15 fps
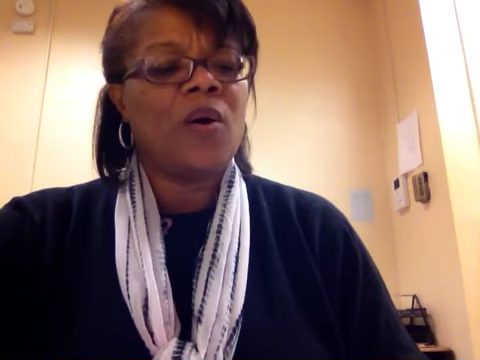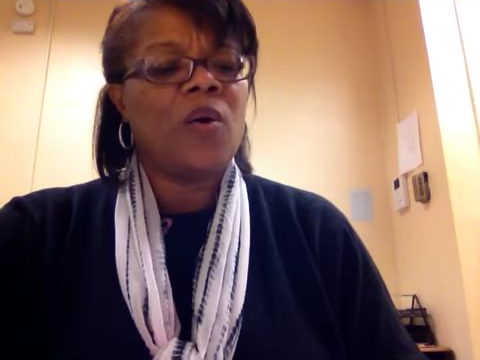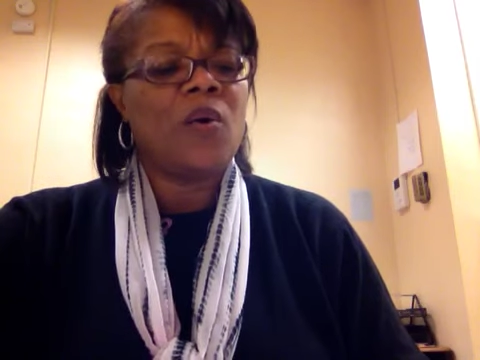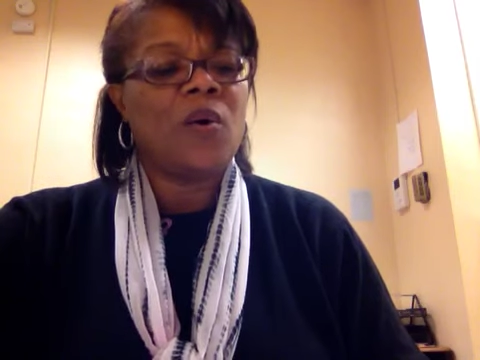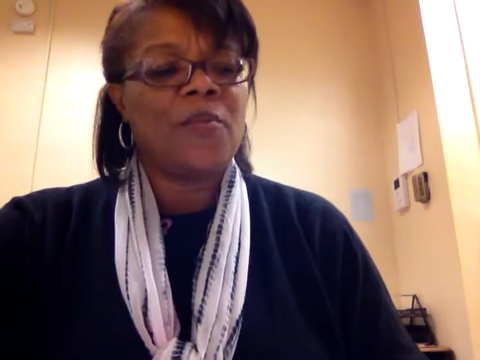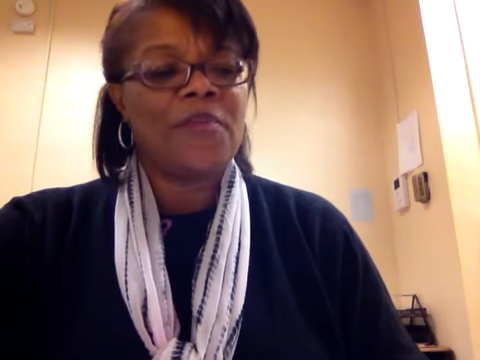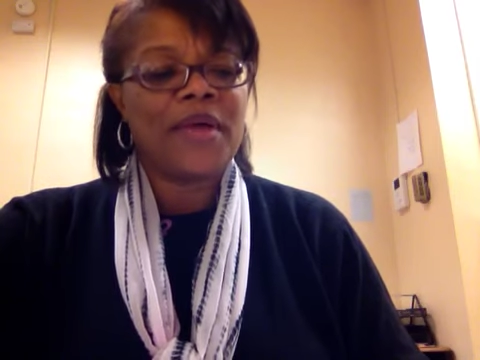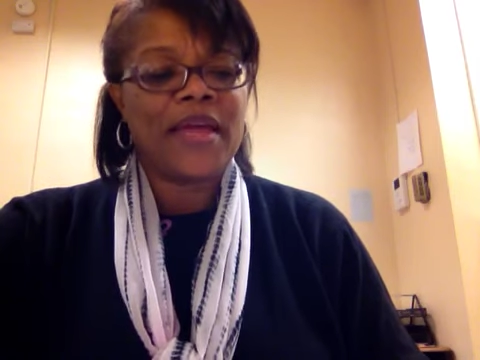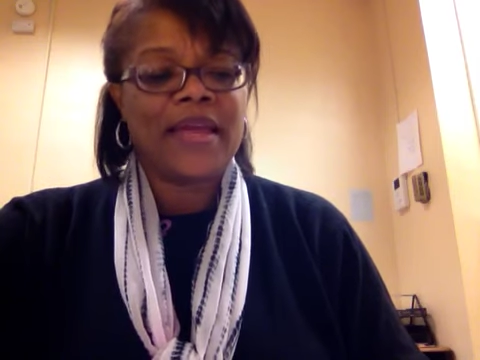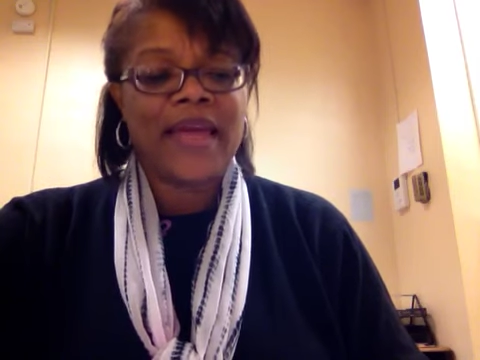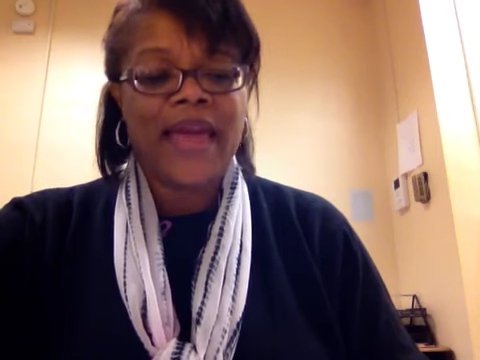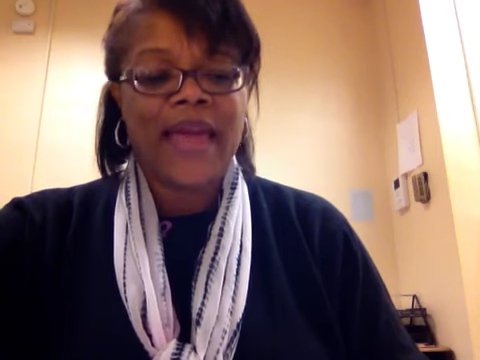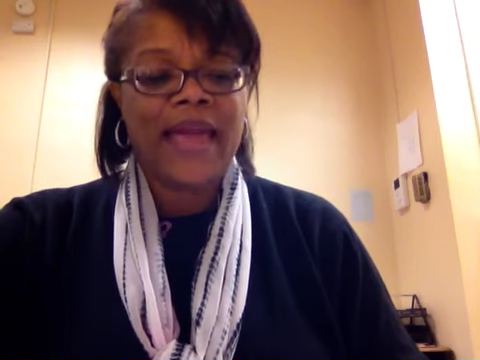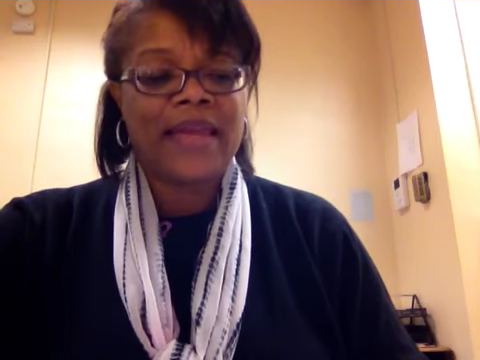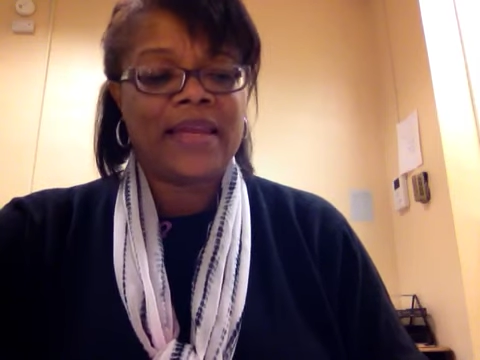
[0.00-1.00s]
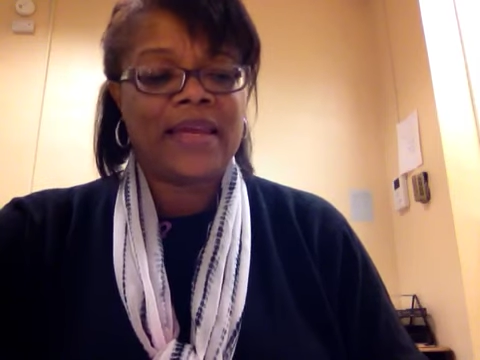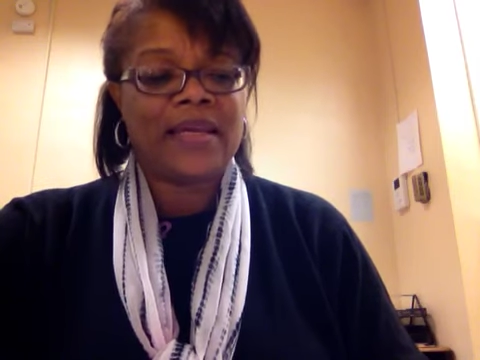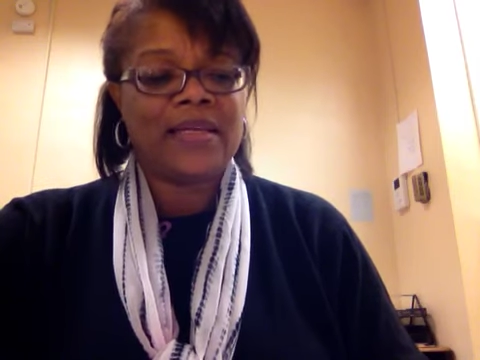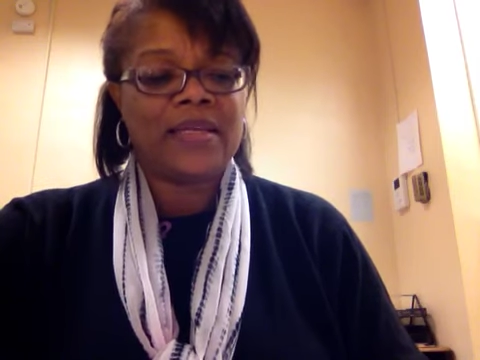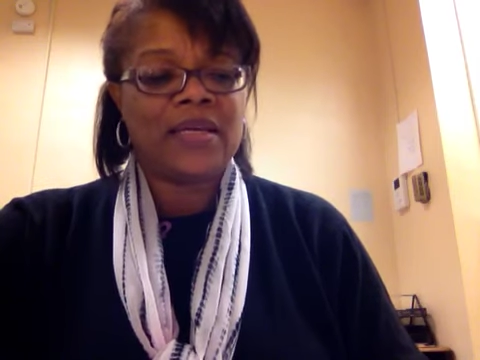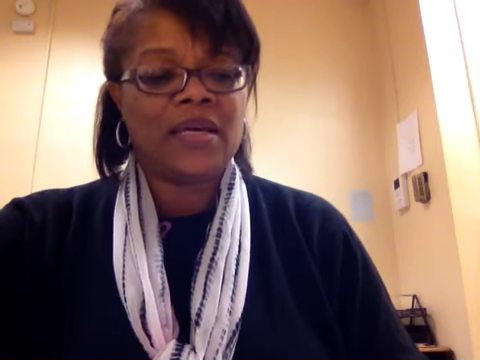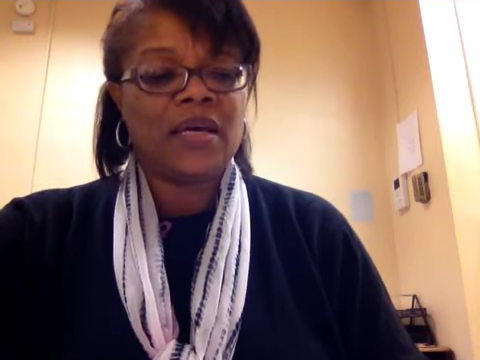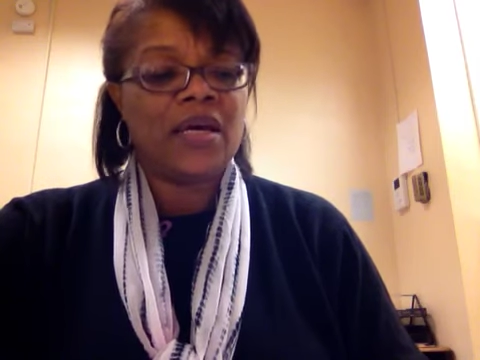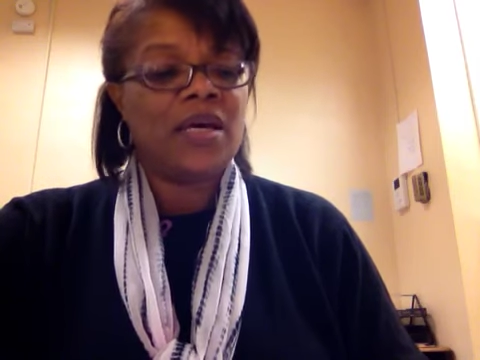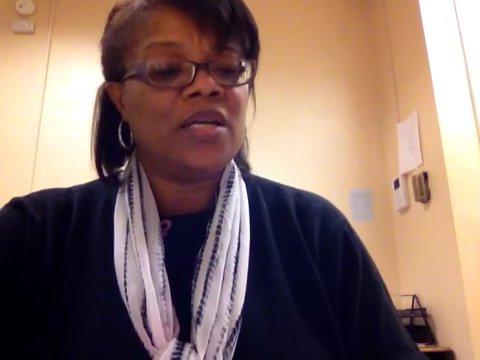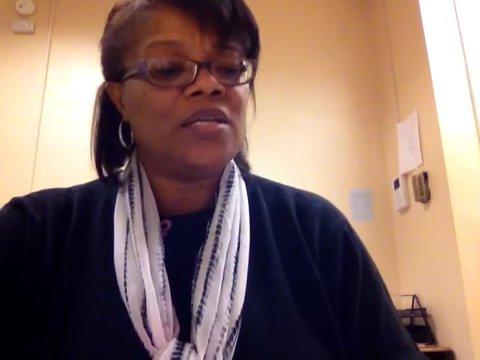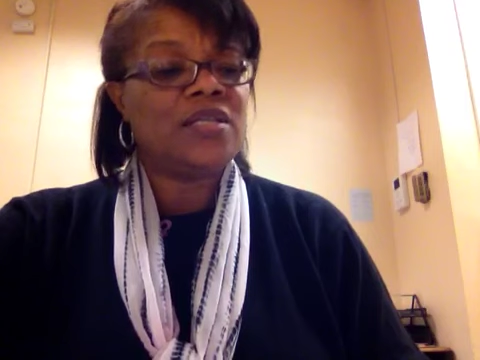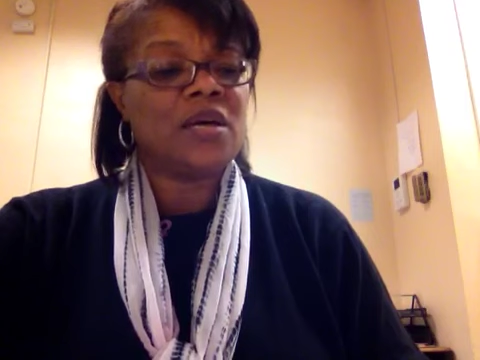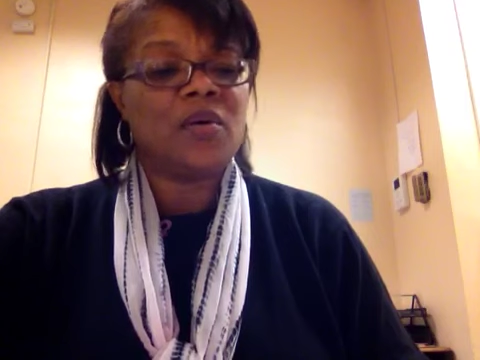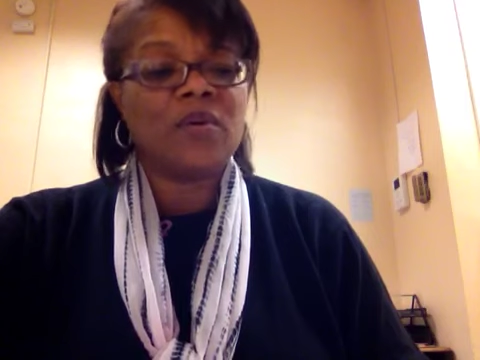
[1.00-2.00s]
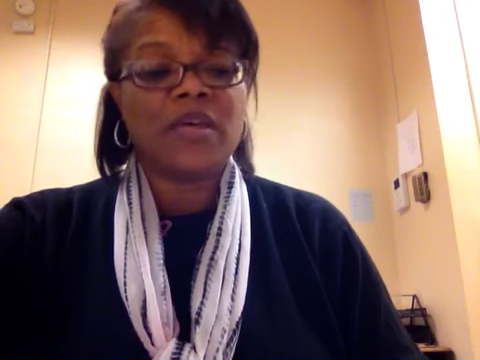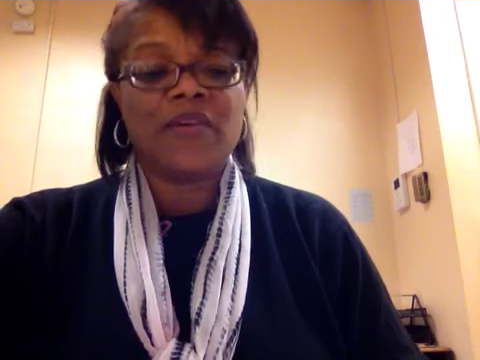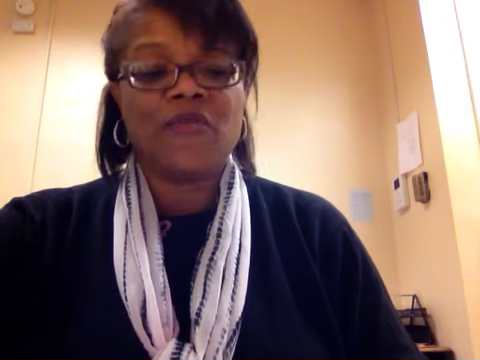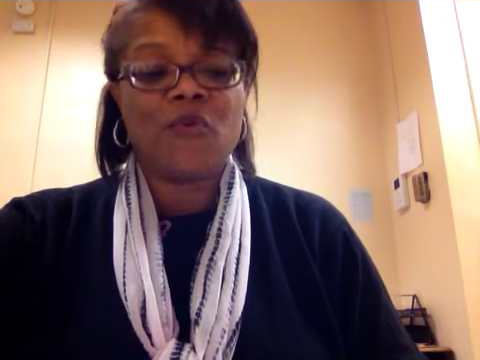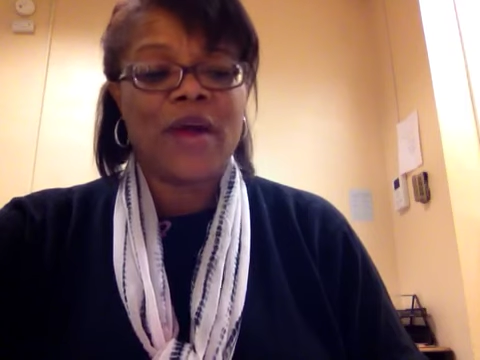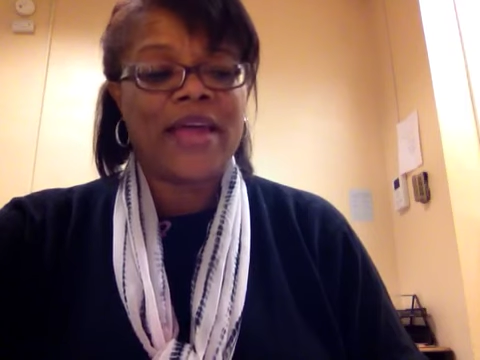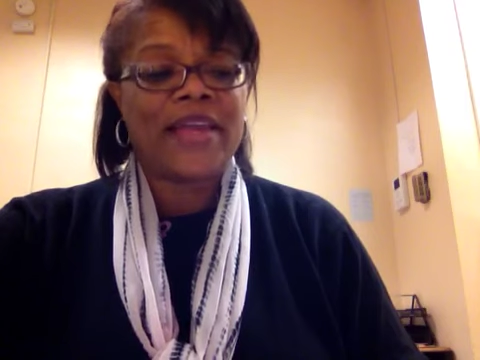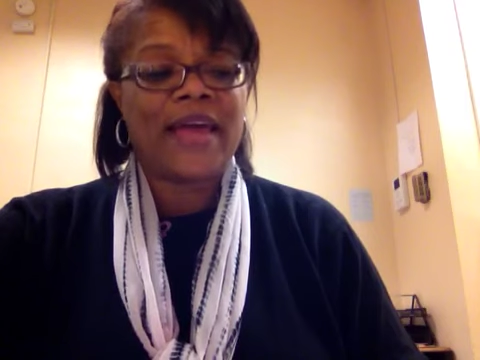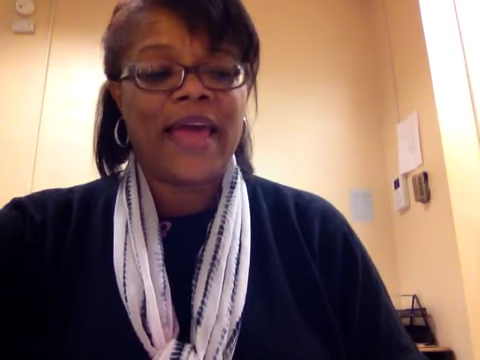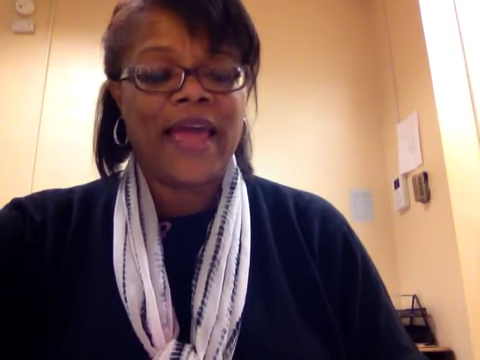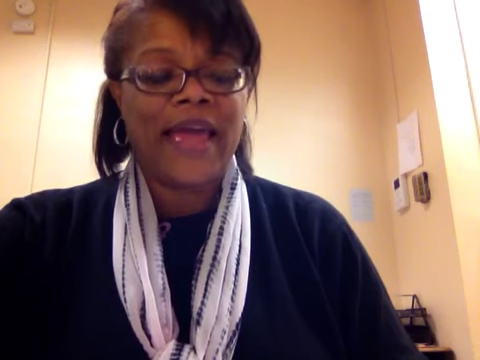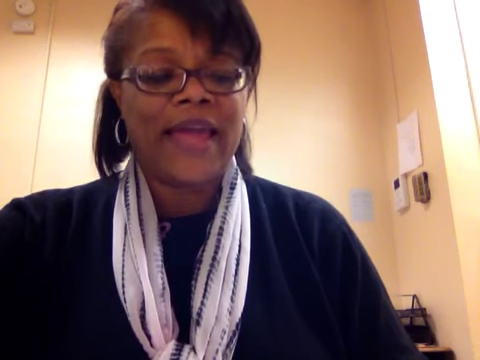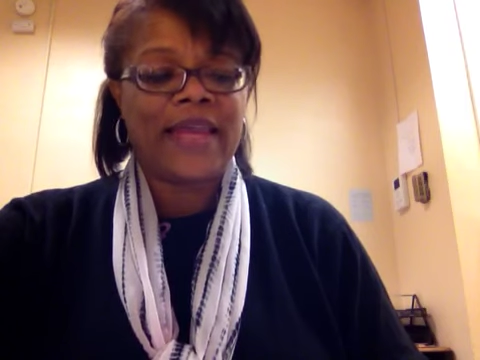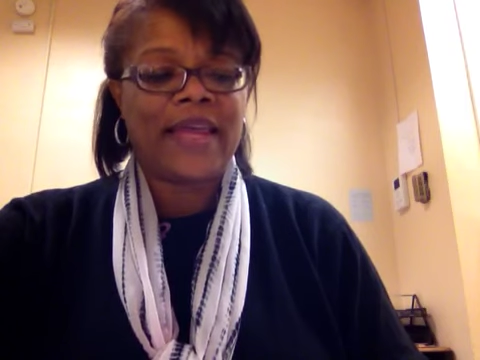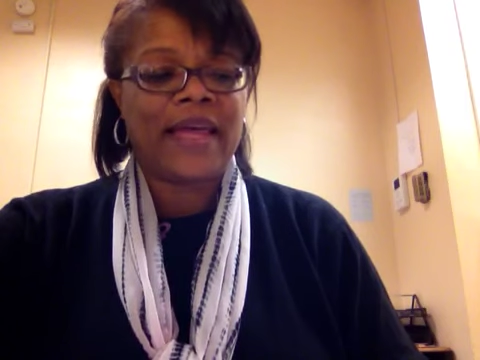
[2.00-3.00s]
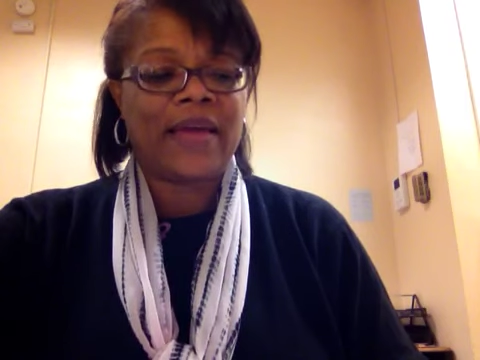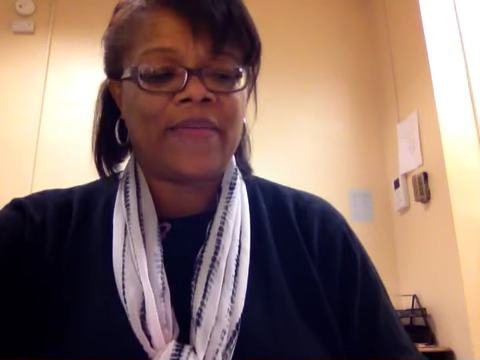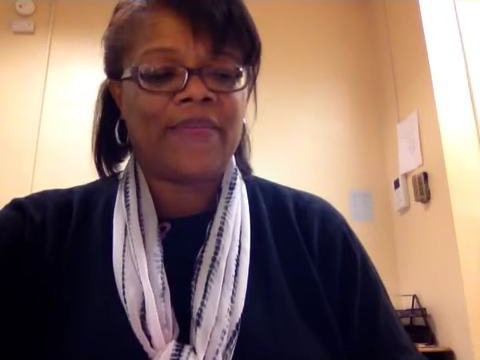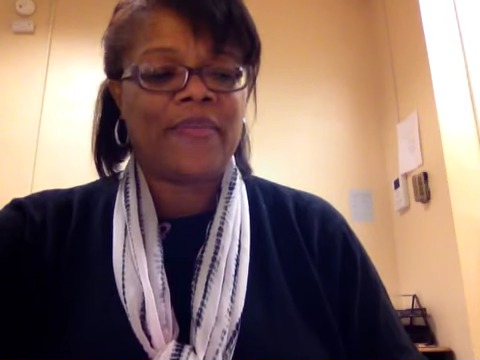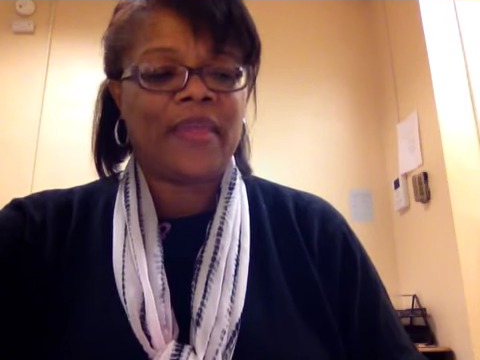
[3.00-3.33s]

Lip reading: Or being hated, don't give way to hating,